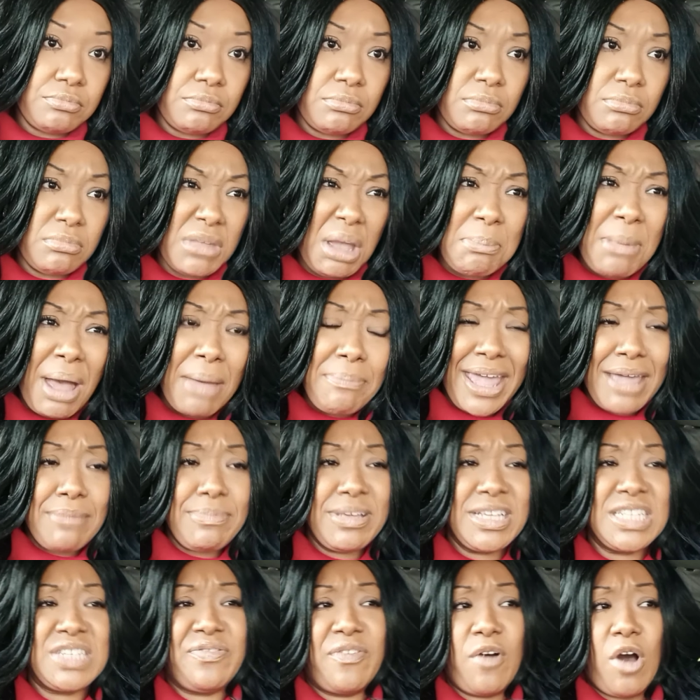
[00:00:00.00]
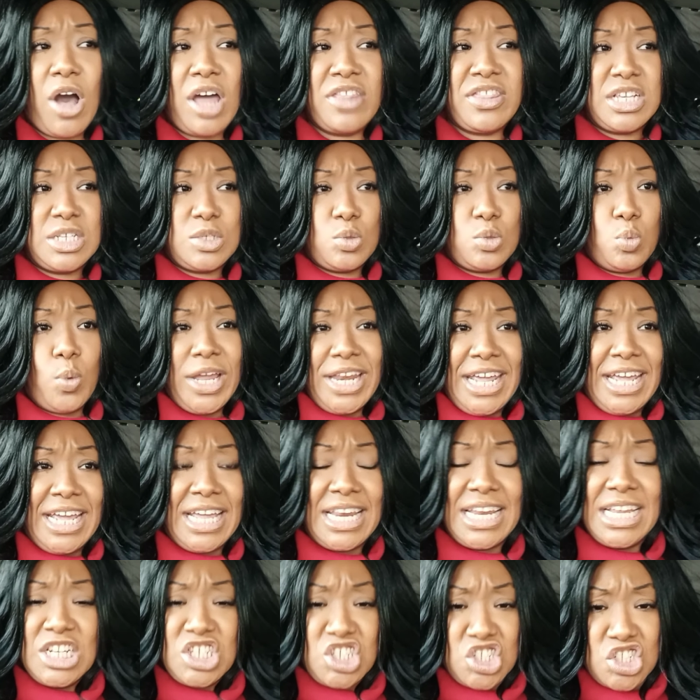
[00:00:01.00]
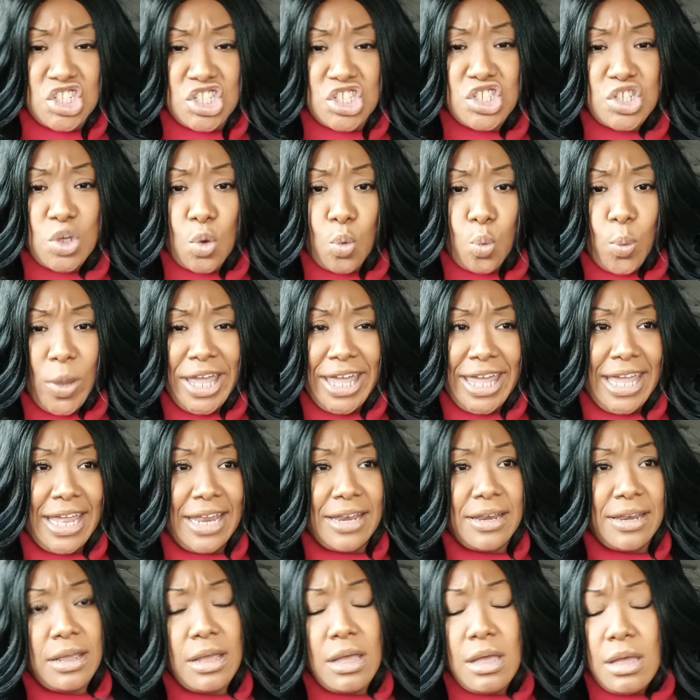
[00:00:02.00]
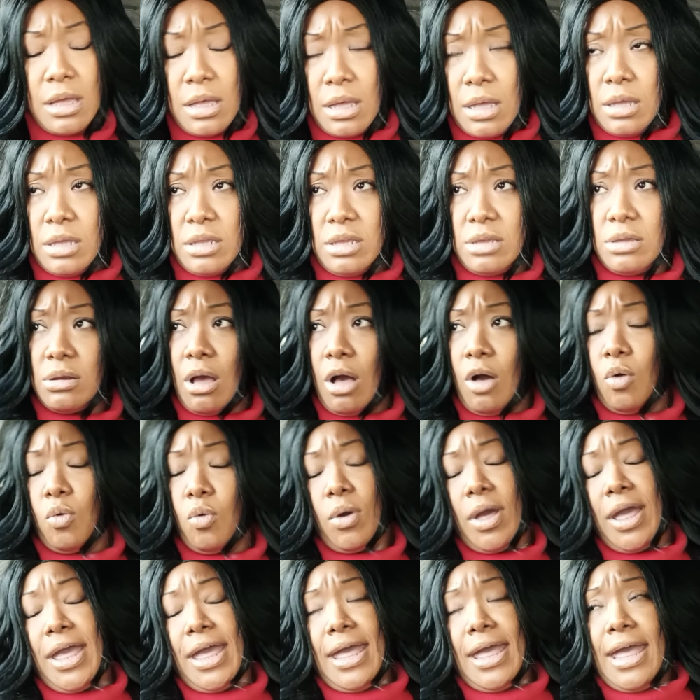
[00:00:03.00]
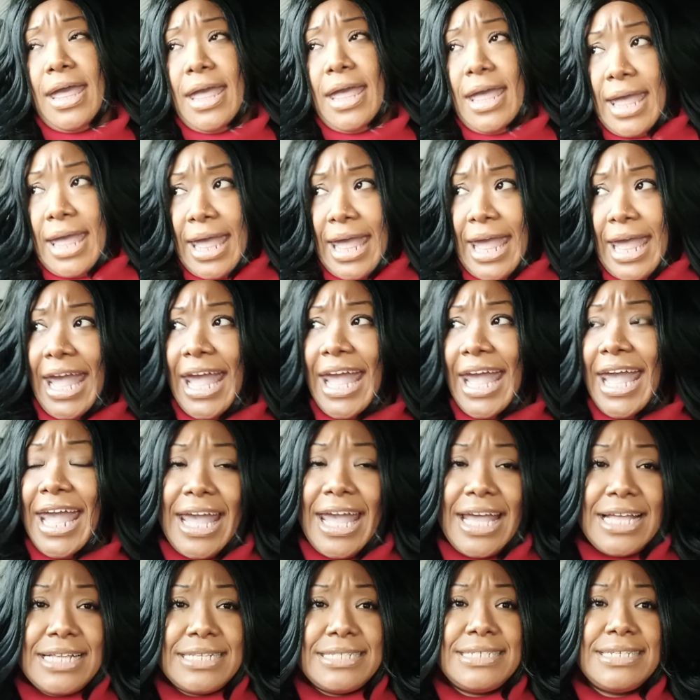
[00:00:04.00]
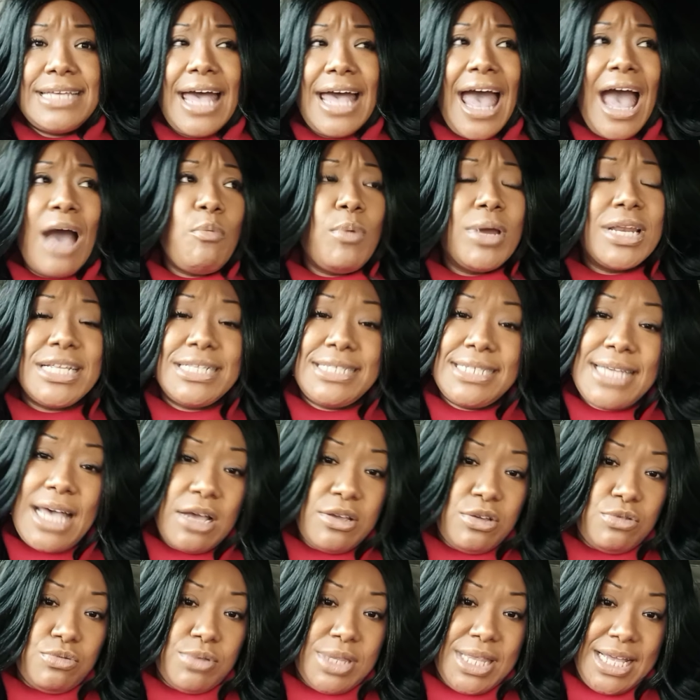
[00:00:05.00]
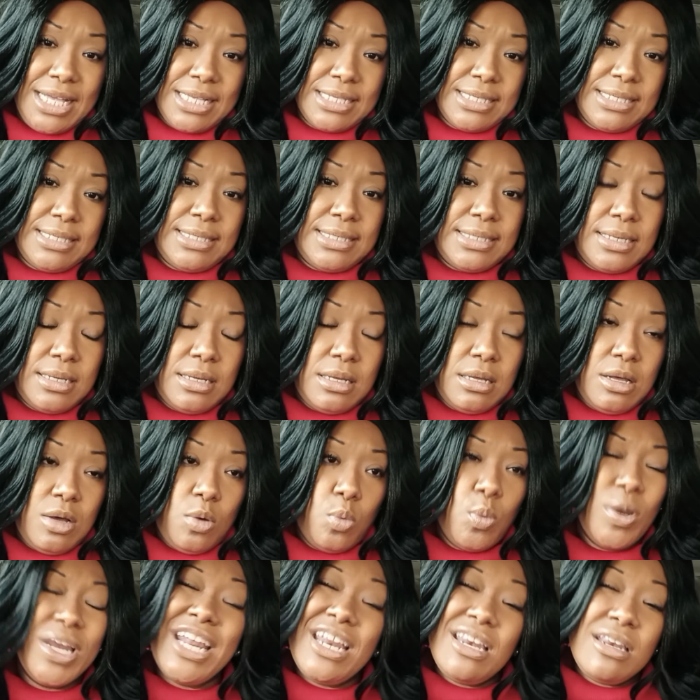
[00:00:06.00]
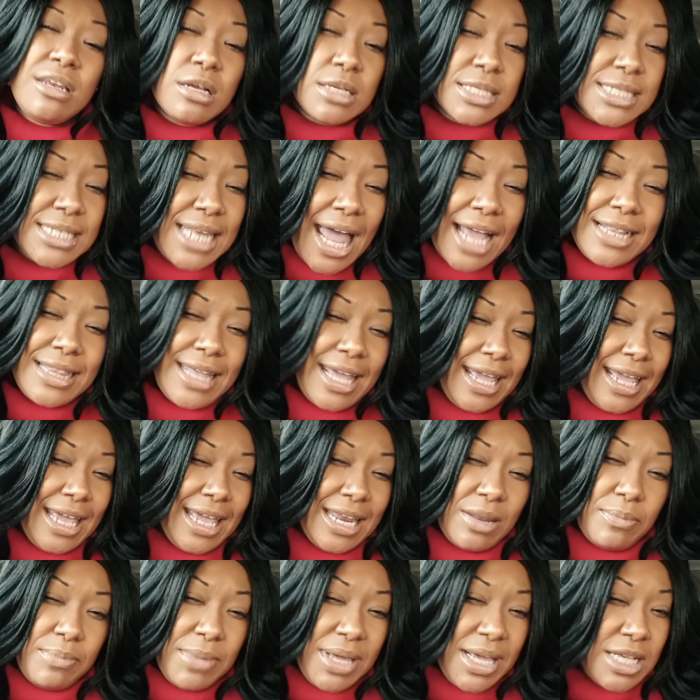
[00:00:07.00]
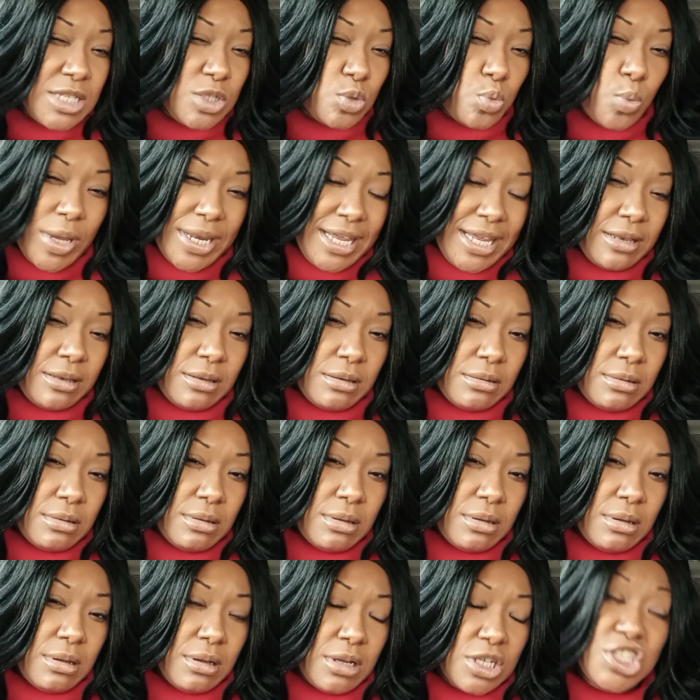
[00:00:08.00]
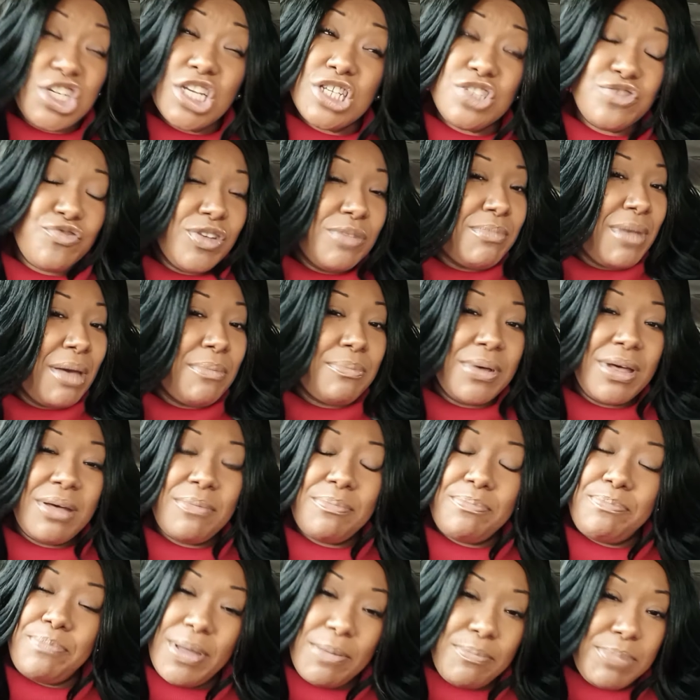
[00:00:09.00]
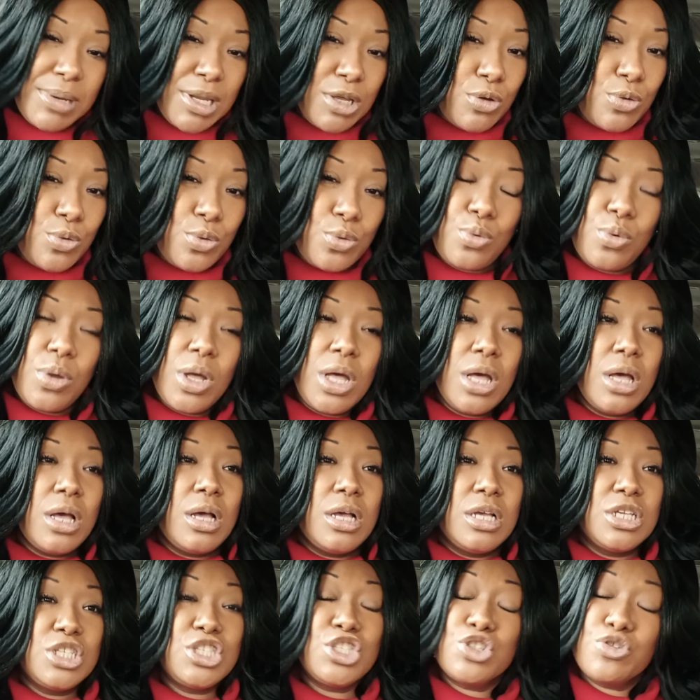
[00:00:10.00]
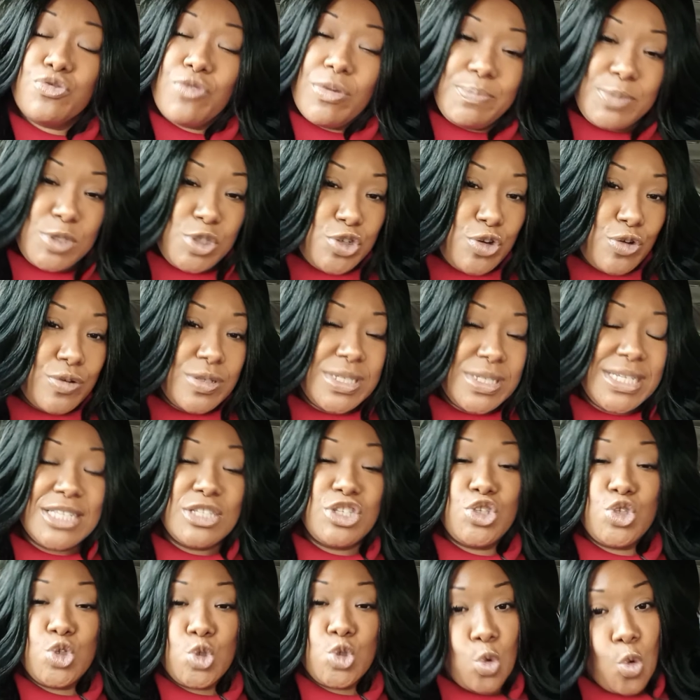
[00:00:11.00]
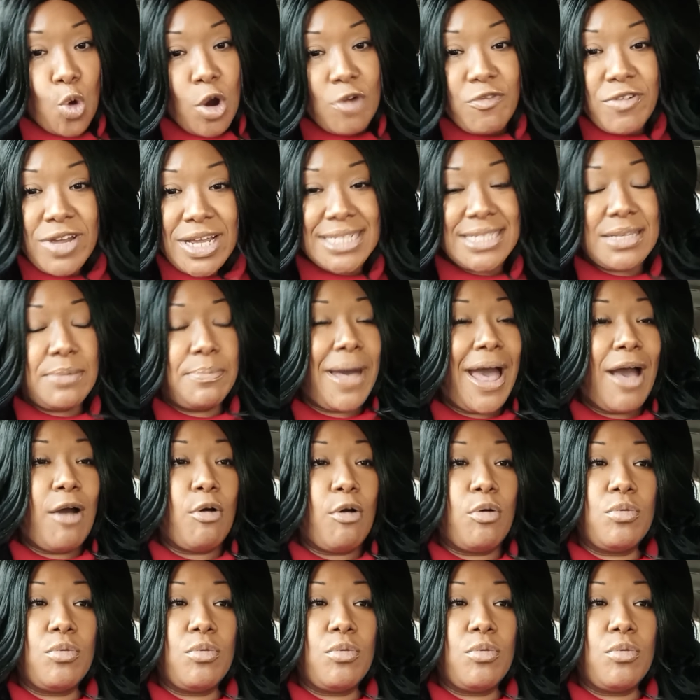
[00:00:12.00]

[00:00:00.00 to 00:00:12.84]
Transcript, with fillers: my baby's father's winning and he's just so wicked, you know. And I want to tell you this when it looks like the enemy is winning, just remember biblical scriptures and stories about